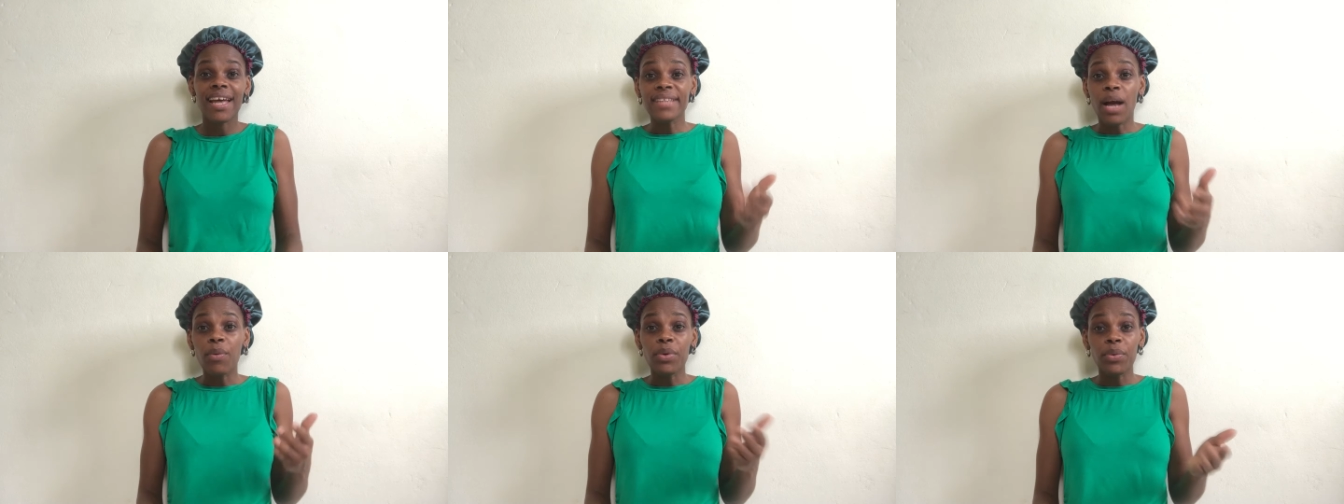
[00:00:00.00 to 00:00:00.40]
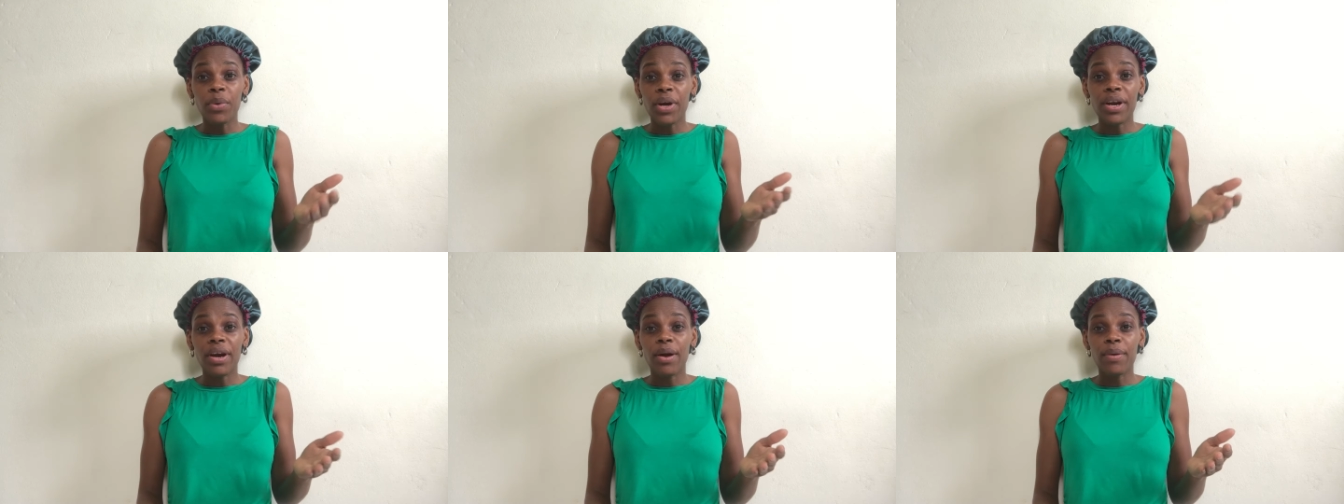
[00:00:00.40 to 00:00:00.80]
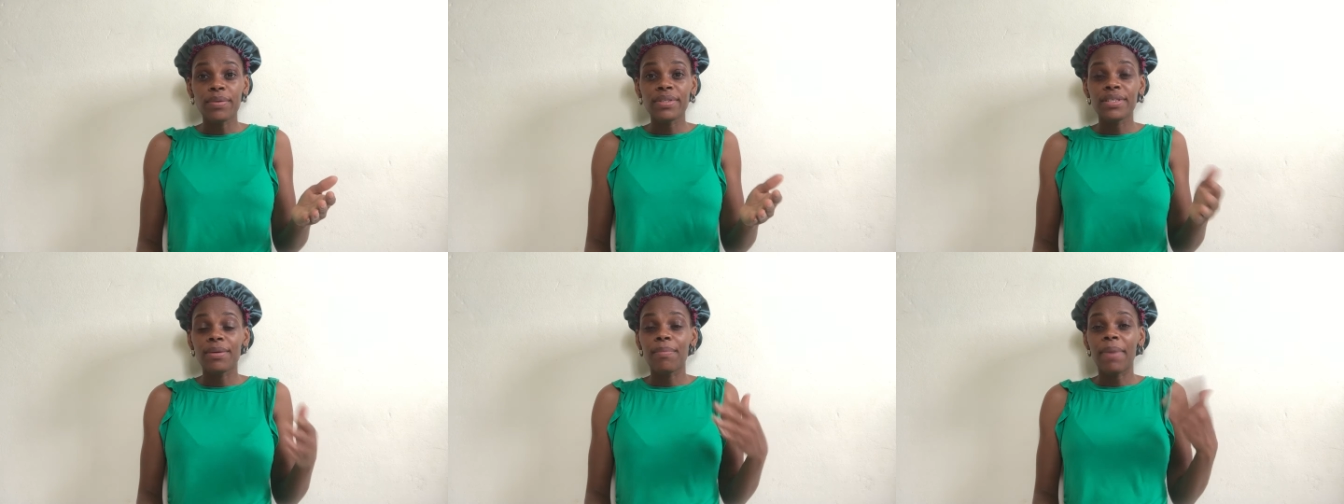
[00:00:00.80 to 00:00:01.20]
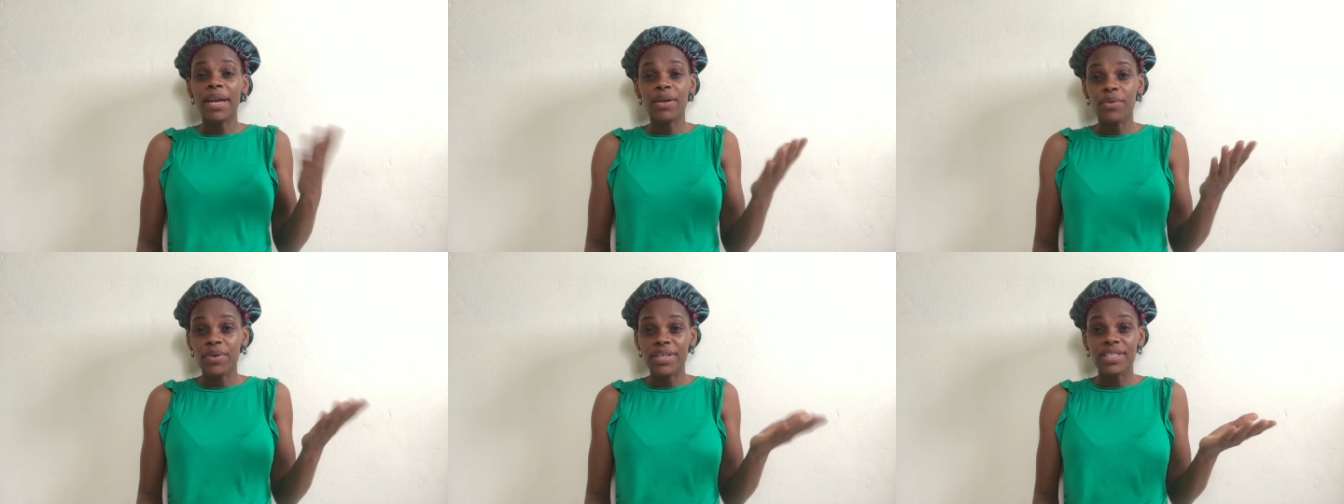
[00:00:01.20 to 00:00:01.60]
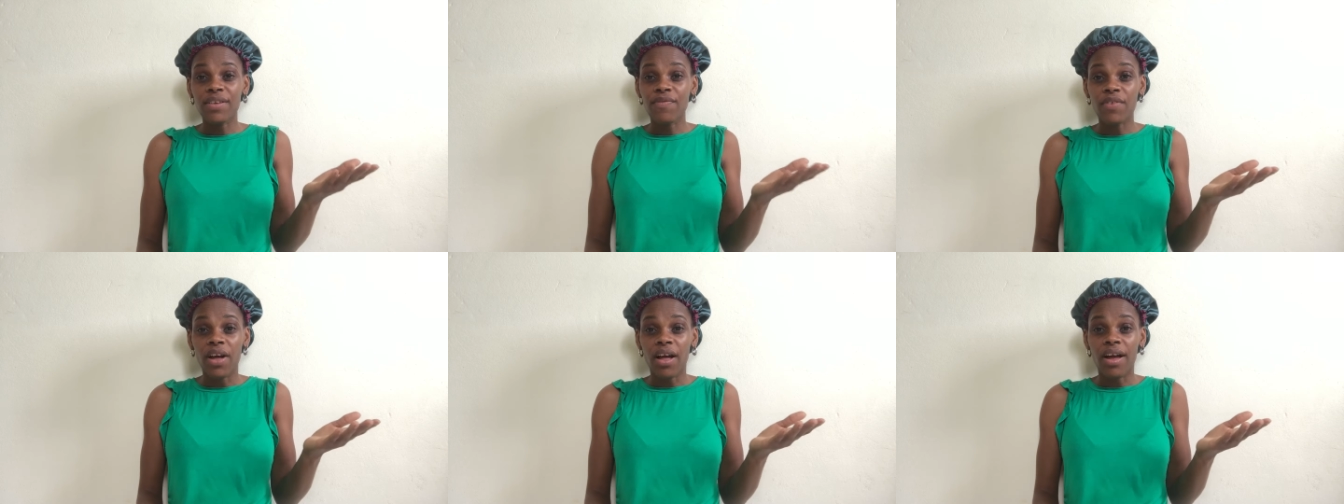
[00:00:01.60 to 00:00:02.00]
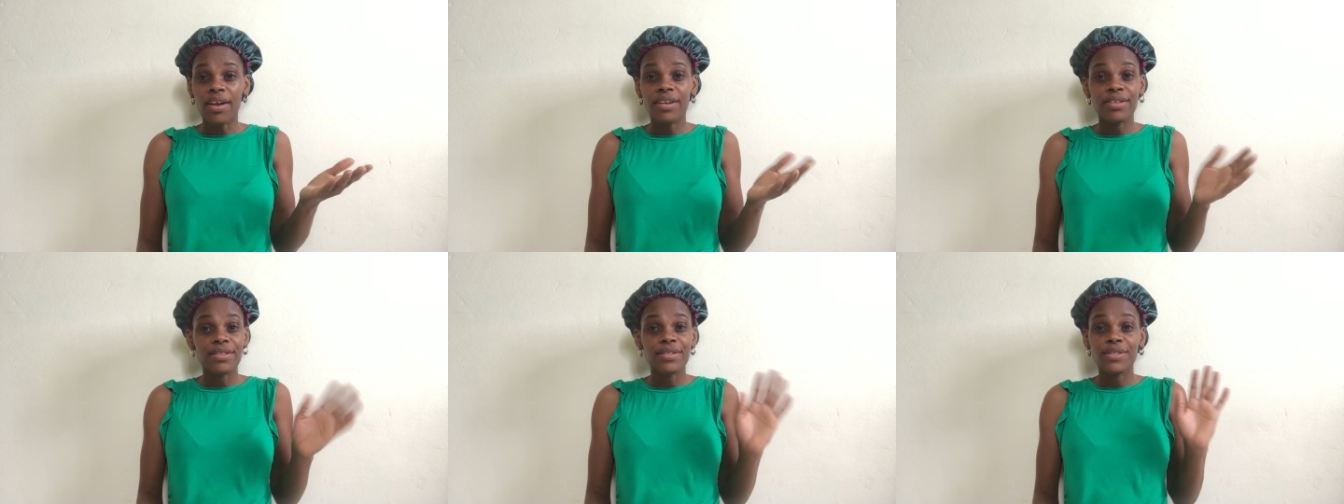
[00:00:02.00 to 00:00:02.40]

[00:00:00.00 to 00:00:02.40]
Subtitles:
that would work out by the grace of God.